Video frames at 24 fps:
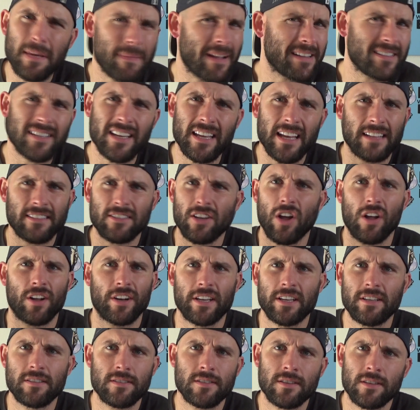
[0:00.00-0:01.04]
That's it. That's all it
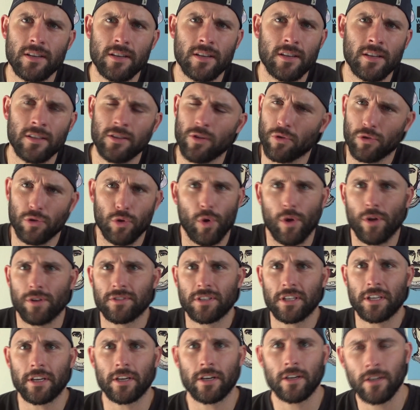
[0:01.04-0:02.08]
is. No
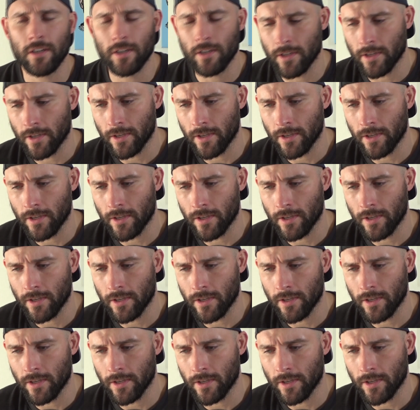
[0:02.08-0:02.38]
loyalty here.